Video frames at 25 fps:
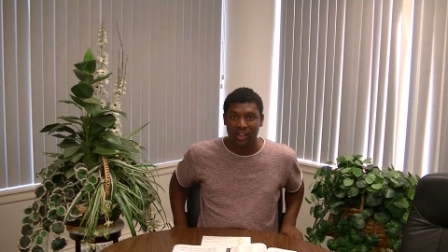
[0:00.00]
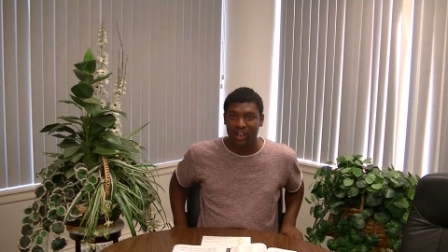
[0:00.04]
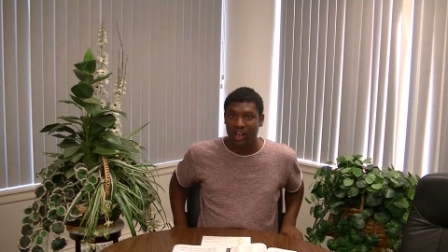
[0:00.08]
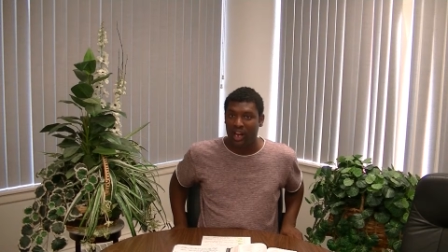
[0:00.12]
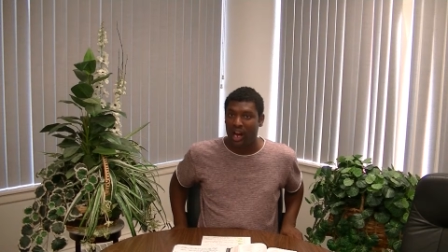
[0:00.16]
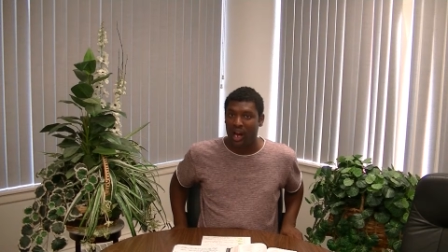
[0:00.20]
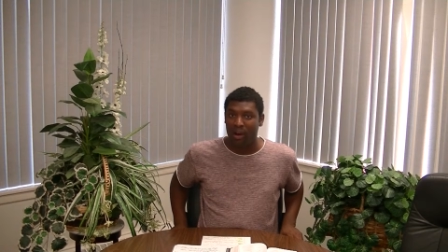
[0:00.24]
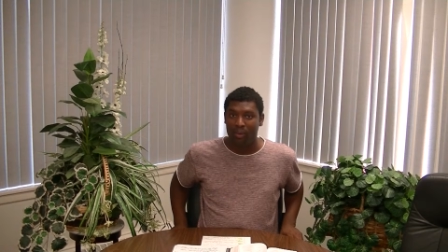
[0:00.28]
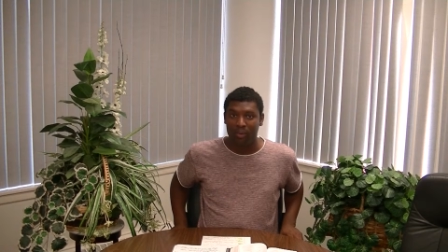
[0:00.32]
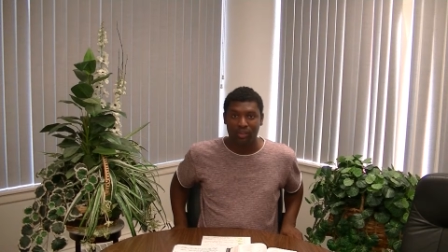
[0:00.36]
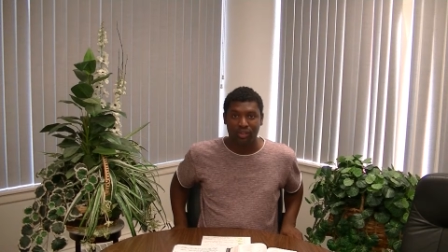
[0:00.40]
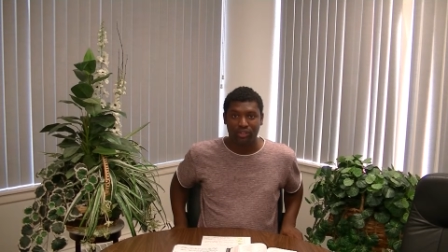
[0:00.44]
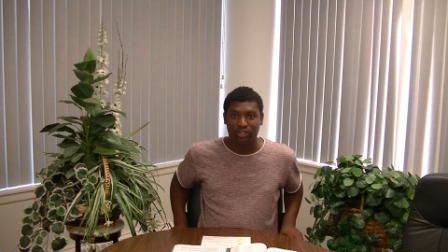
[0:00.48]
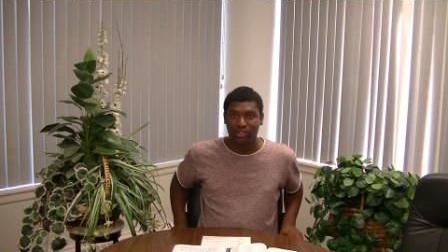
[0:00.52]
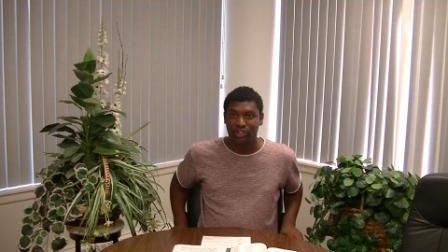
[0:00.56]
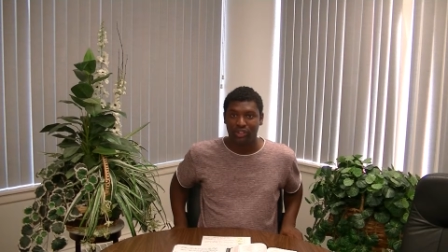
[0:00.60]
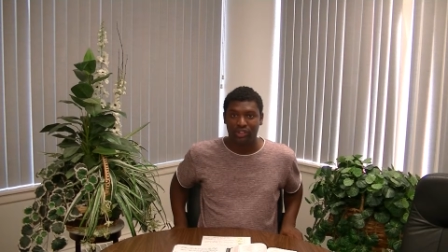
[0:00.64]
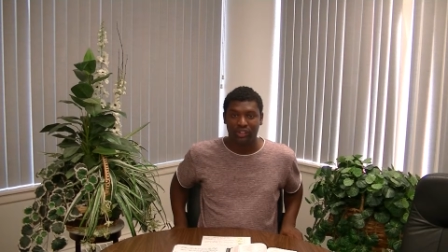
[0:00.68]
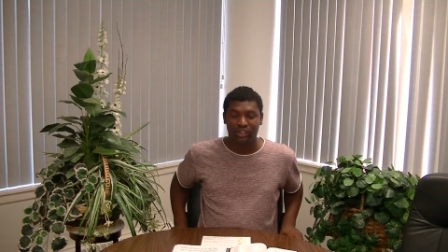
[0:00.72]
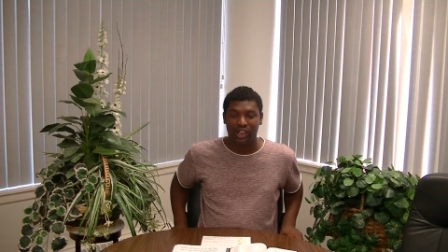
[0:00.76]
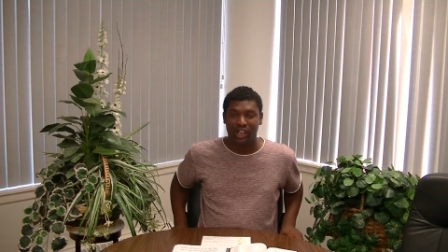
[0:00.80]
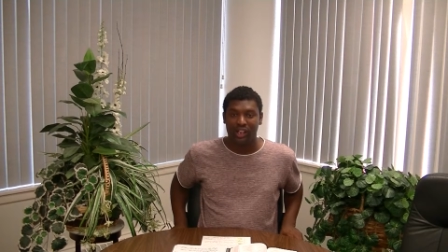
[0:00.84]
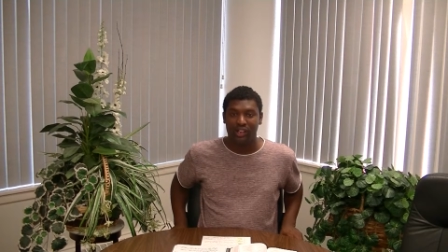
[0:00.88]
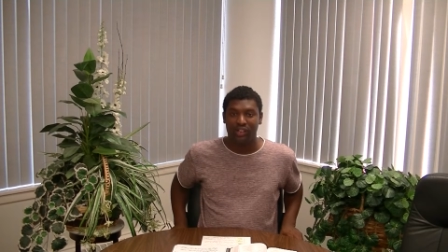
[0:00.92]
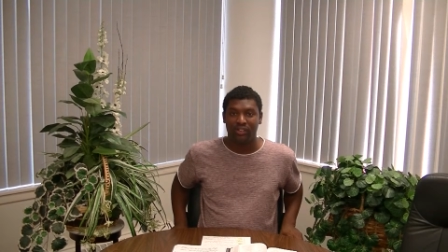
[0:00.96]
I want you
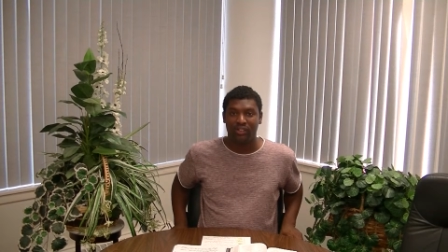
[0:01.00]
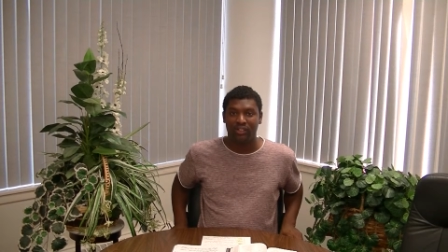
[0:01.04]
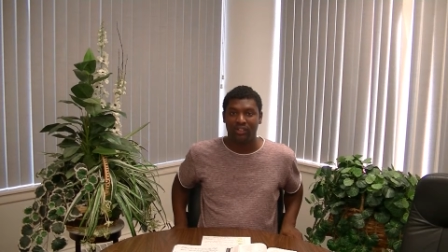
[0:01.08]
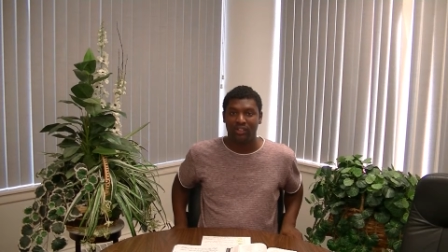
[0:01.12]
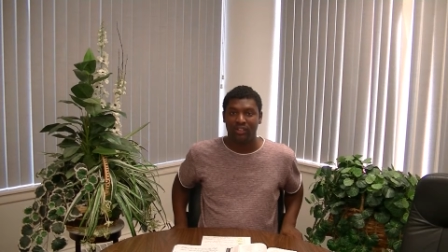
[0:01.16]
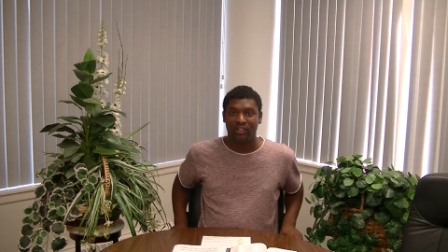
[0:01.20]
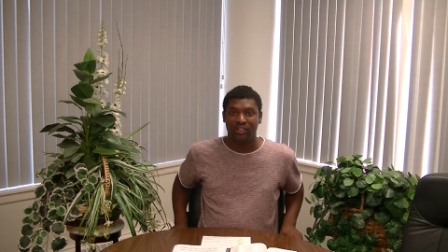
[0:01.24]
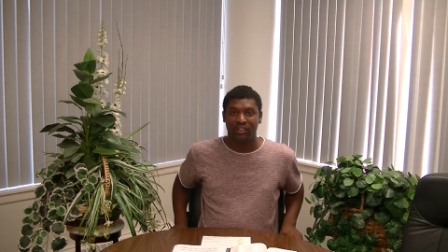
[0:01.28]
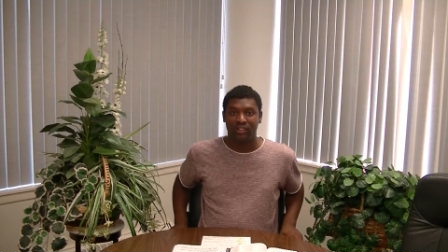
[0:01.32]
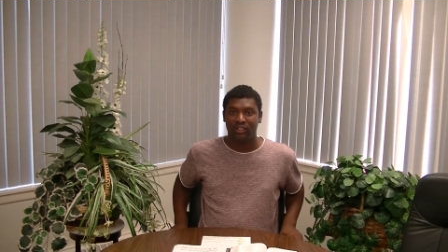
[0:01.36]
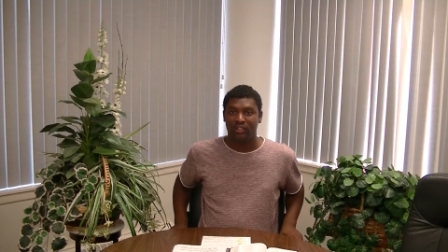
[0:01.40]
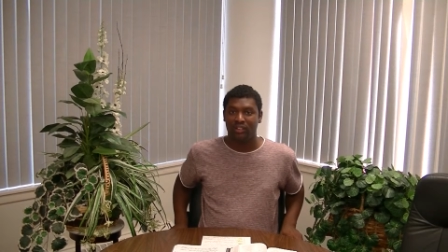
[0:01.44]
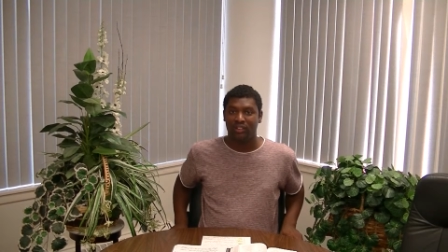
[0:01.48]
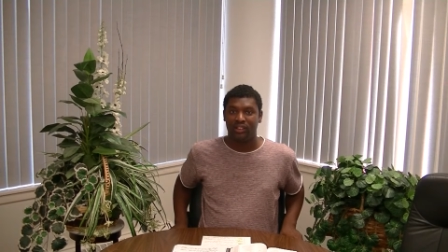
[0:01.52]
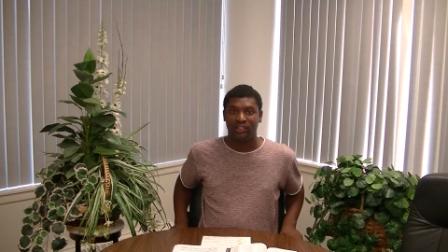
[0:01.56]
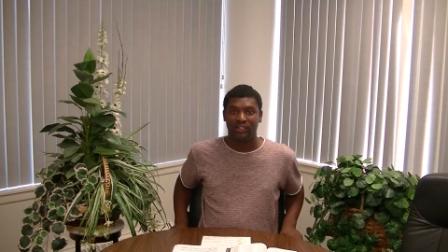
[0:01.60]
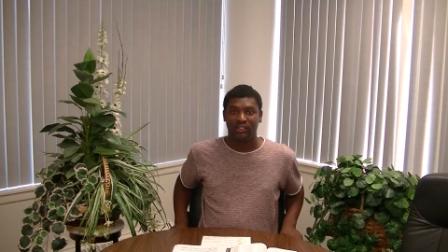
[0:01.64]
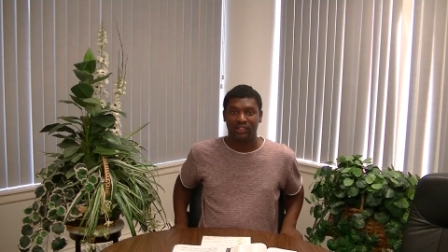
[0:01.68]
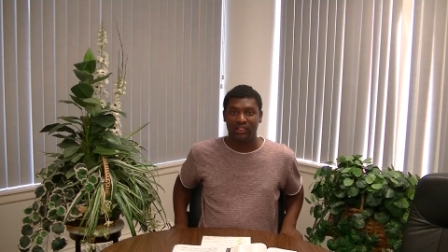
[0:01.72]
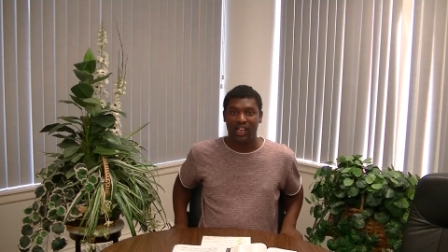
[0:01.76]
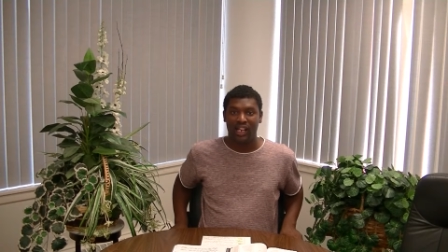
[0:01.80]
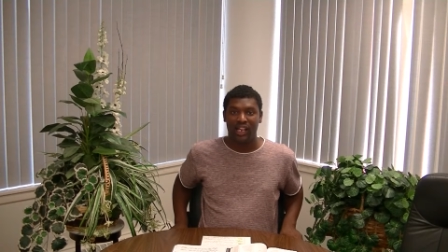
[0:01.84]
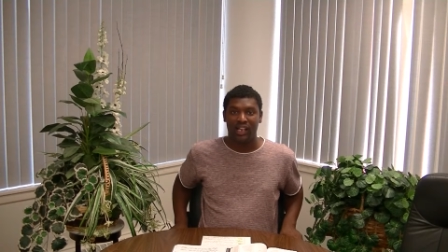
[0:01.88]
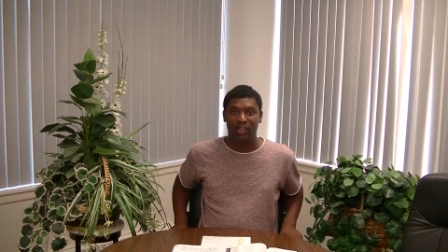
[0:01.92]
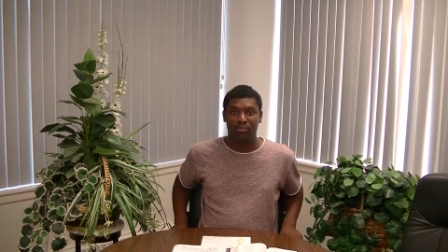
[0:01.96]
to know the
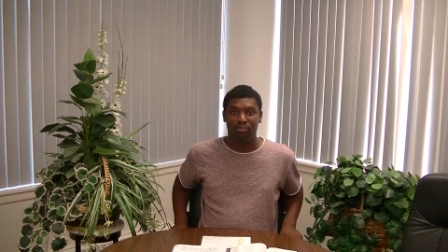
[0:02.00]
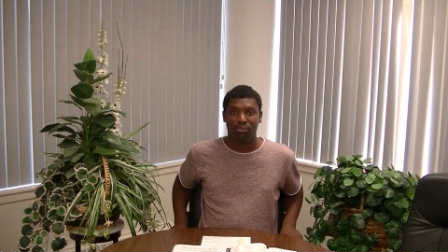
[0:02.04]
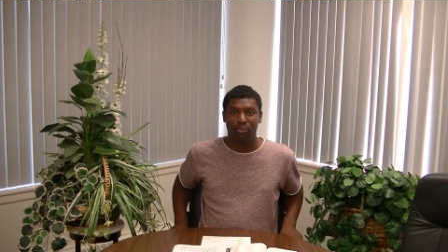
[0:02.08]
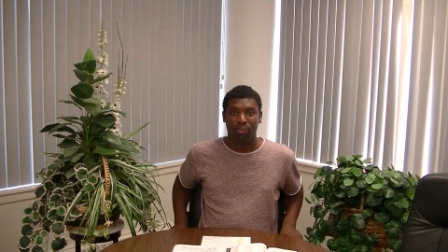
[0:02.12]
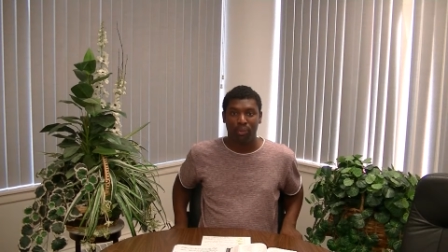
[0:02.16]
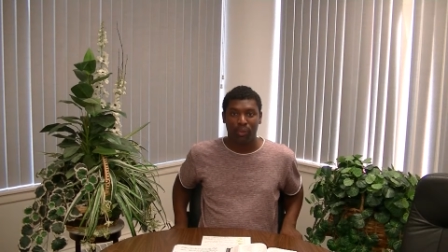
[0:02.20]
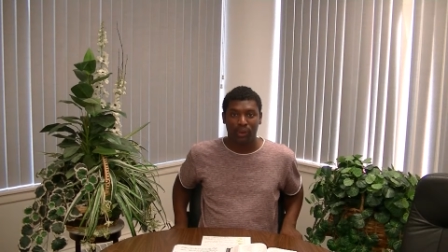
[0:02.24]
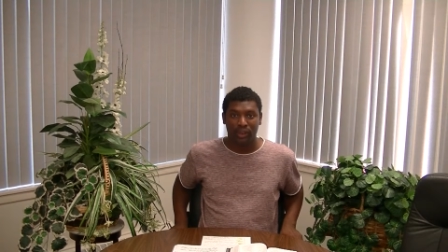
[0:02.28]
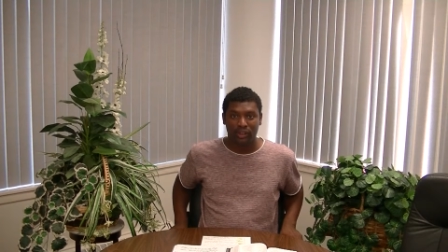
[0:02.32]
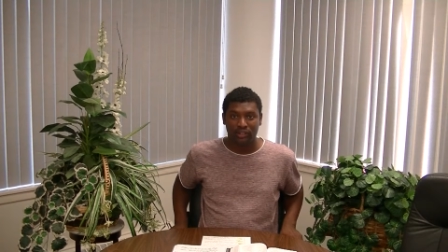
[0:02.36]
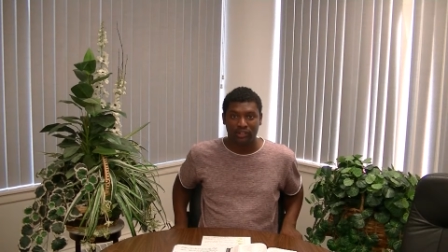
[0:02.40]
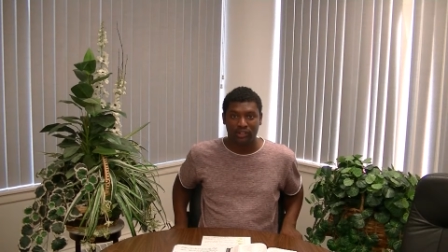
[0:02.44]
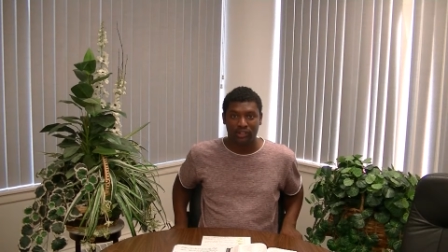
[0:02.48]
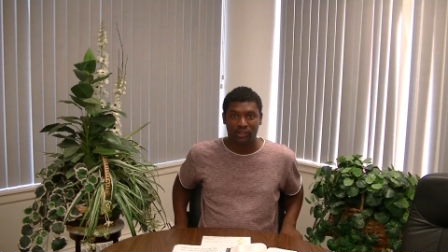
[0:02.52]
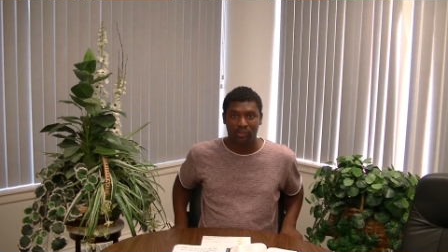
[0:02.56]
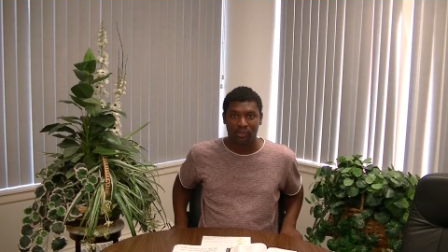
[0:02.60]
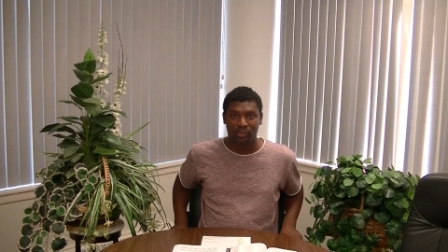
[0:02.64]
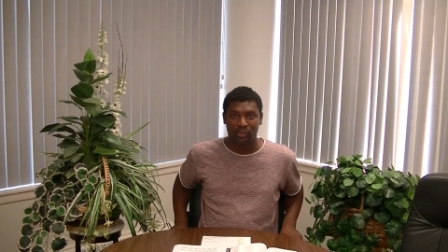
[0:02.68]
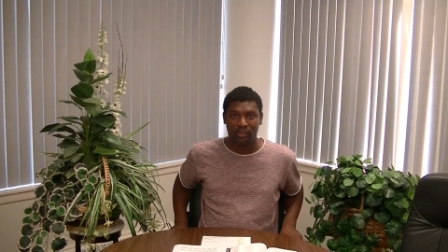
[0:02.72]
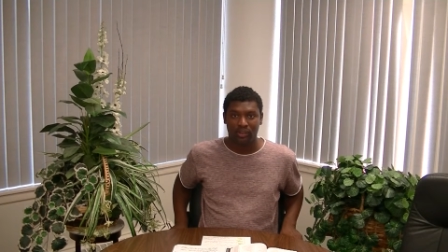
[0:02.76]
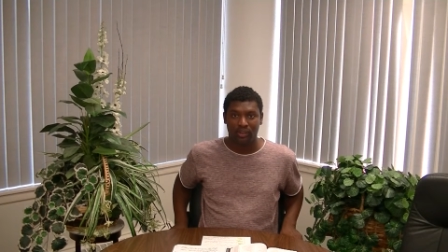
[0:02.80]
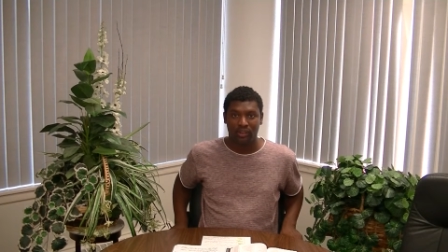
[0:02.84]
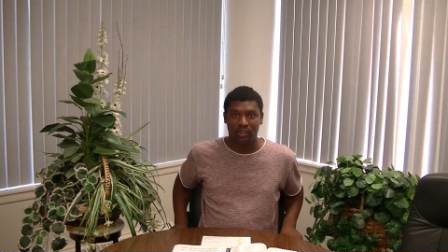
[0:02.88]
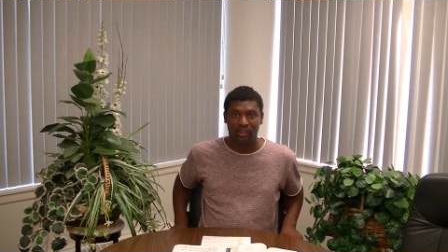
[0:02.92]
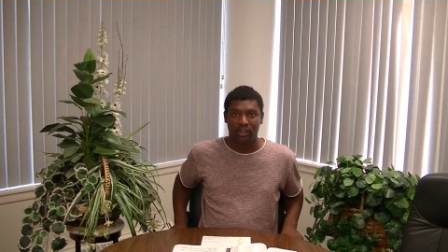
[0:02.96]
same
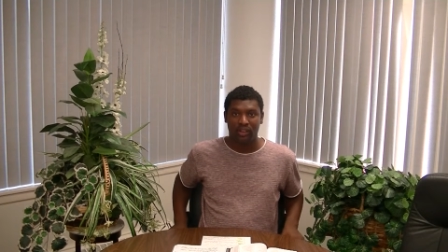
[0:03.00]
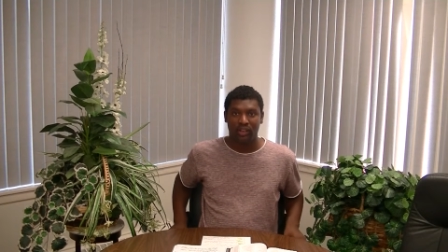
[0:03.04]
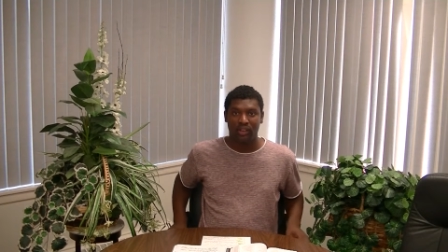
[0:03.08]
principle